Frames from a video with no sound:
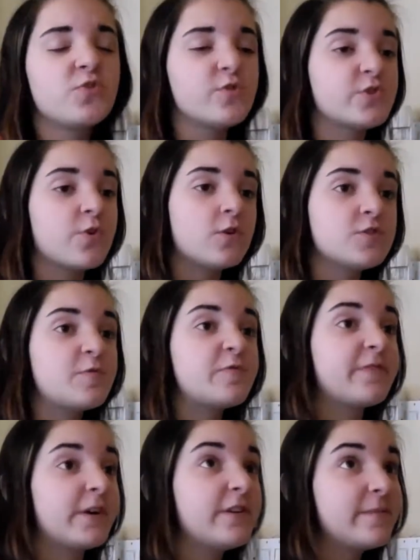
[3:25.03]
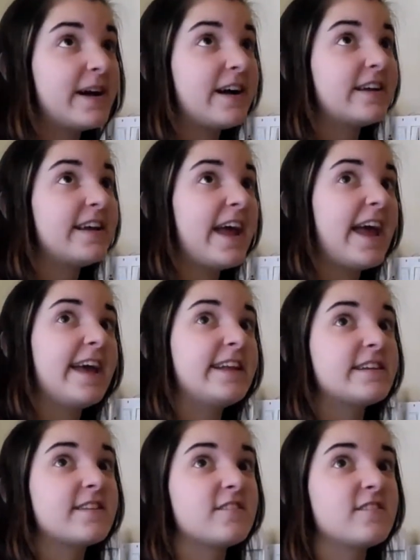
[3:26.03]
Those are also very bad,
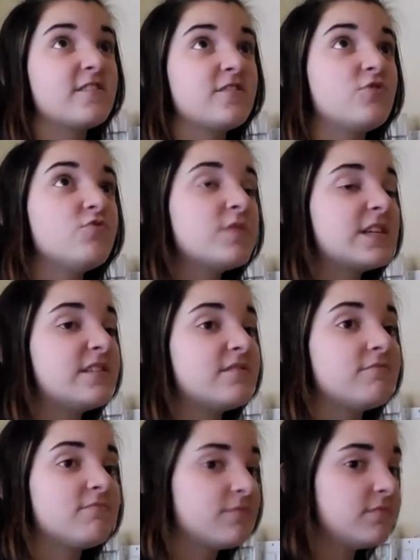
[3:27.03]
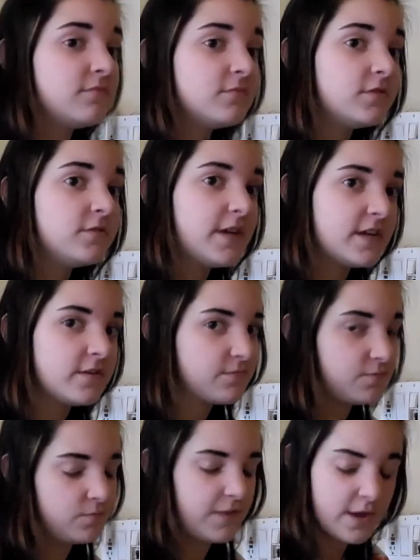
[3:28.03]
and you can
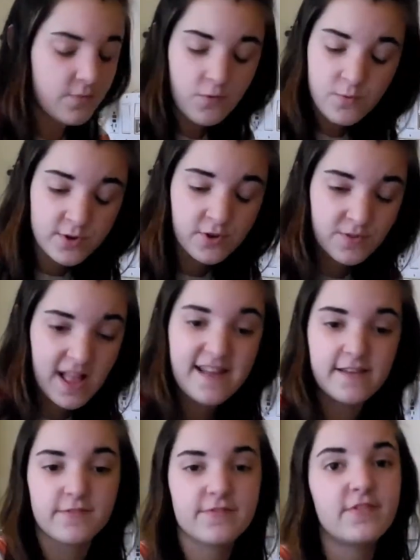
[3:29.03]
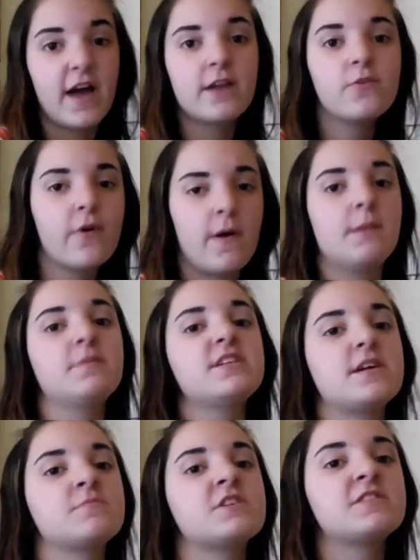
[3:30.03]
it, they ruin your life. I don't know how many
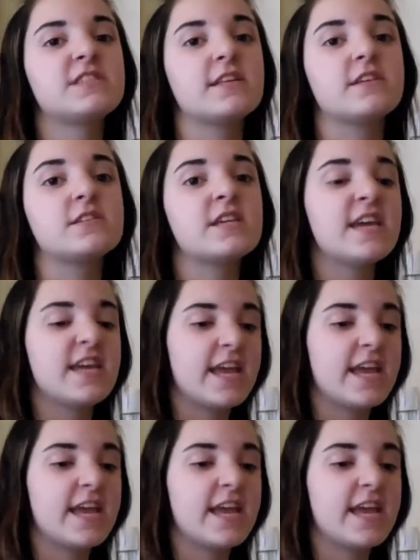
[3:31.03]
times I could say this.